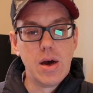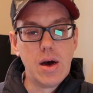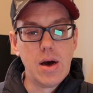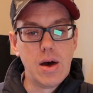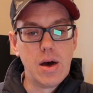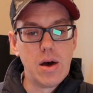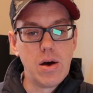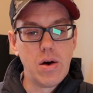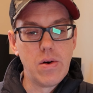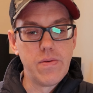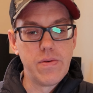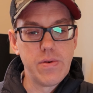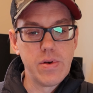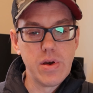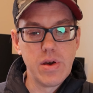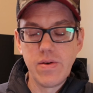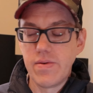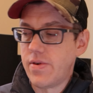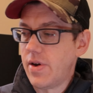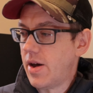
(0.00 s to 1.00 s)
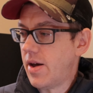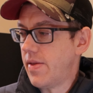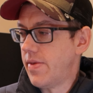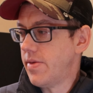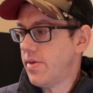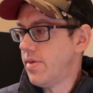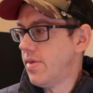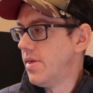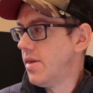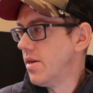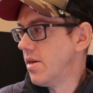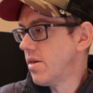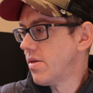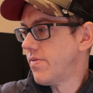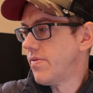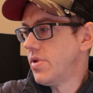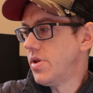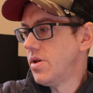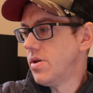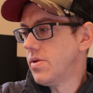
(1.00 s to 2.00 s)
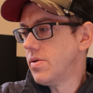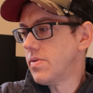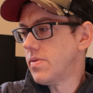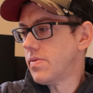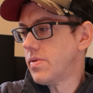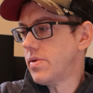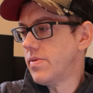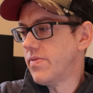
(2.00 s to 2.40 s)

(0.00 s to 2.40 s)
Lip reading: Hopefully you found this video